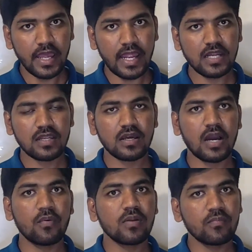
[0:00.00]
at
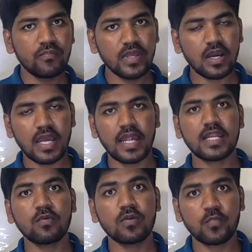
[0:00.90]

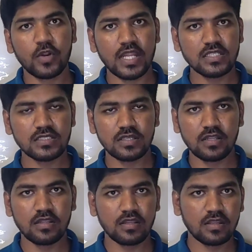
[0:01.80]
our
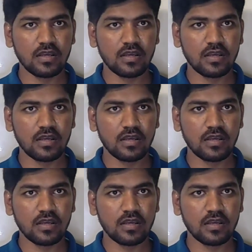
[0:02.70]
potential.